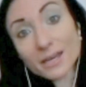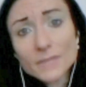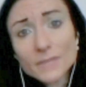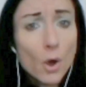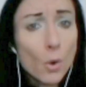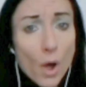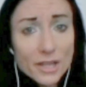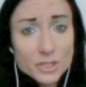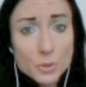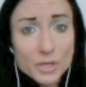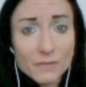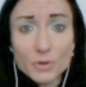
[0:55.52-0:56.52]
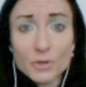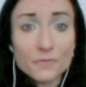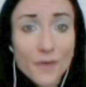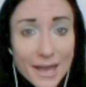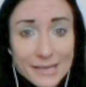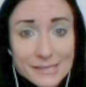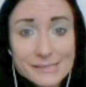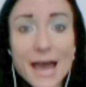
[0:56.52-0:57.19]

I don't want to give you advice